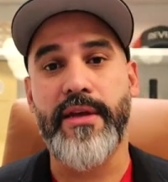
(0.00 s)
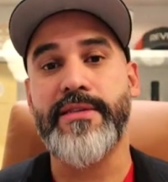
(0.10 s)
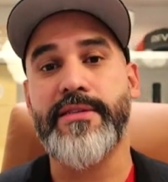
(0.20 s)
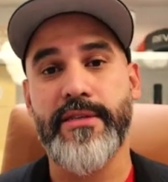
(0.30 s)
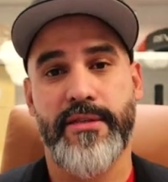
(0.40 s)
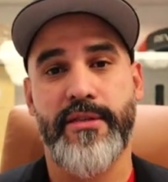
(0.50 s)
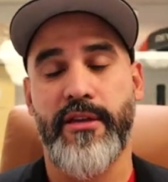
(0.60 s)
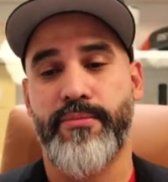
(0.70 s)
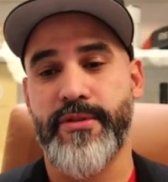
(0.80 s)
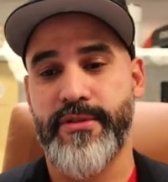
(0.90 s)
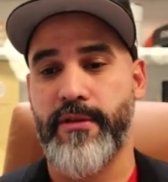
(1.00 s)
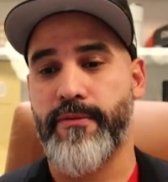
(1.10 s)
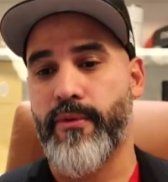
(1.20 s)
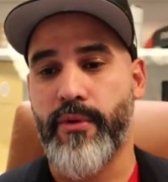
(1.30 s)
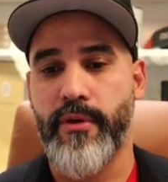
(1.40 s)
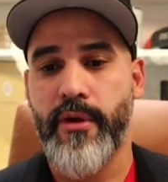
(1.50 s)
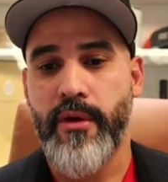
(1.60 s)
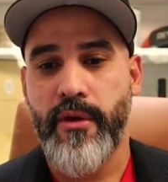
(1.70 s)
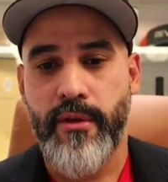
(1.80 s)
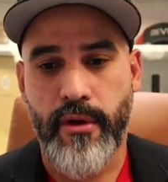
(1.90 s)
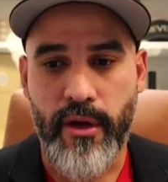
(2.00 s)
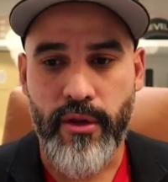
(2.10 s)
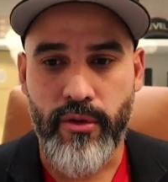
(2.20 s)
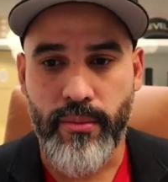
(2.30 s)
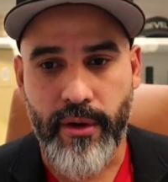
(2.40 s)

and 16% for the condo